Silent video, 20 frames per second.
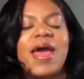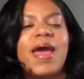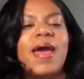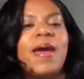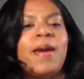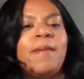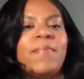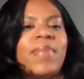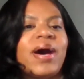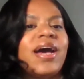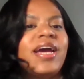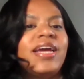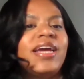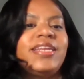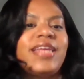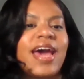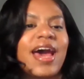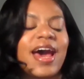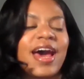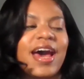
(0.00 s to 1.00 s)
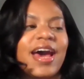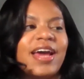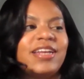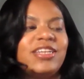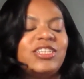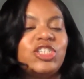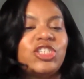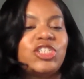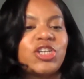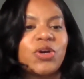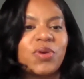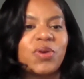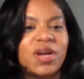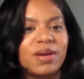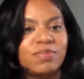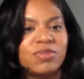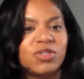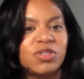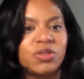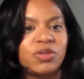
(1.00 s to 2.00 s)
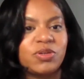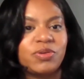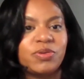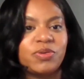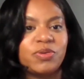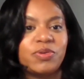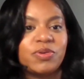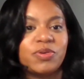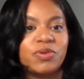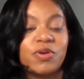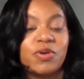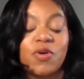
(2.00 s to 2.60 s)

And my dad showed up to